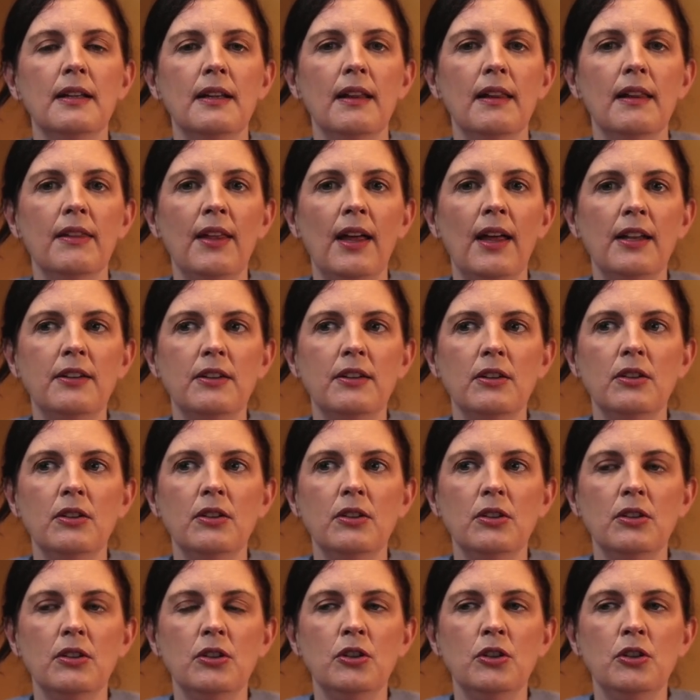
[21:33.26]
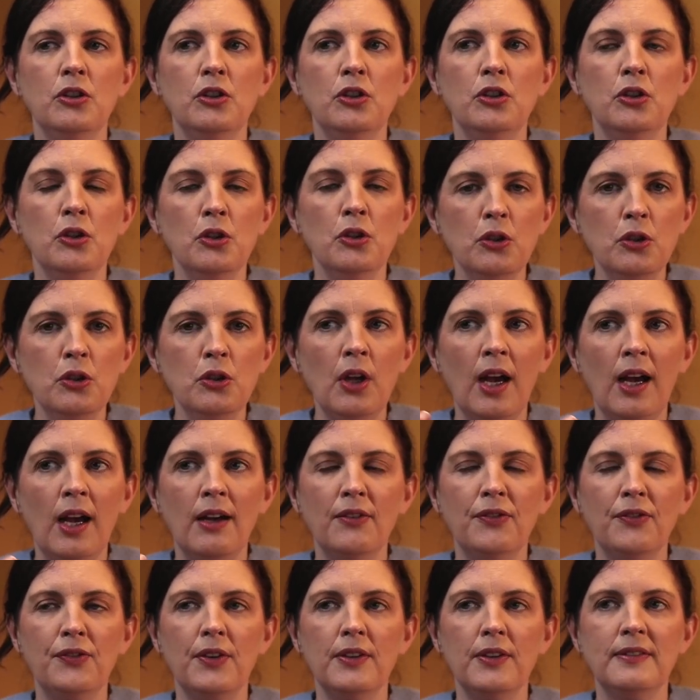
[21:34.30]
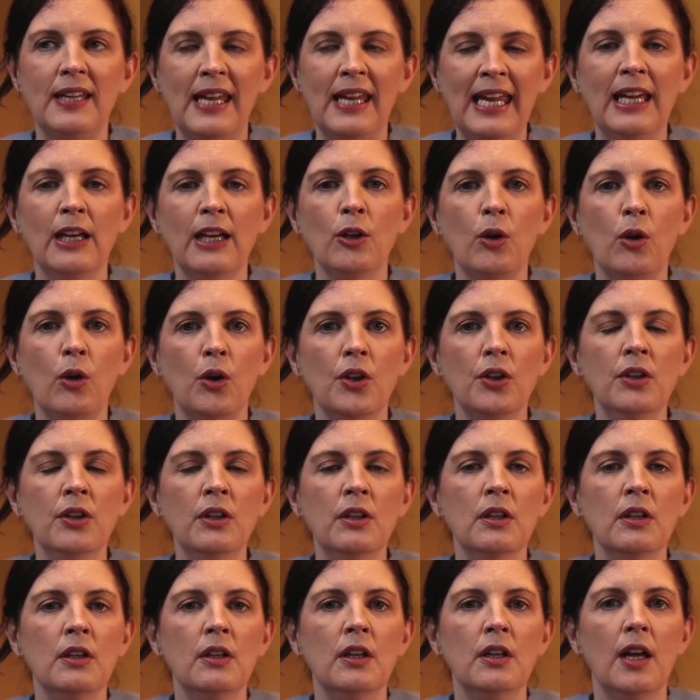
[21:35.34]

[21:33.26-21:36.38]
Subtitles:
that you have taken on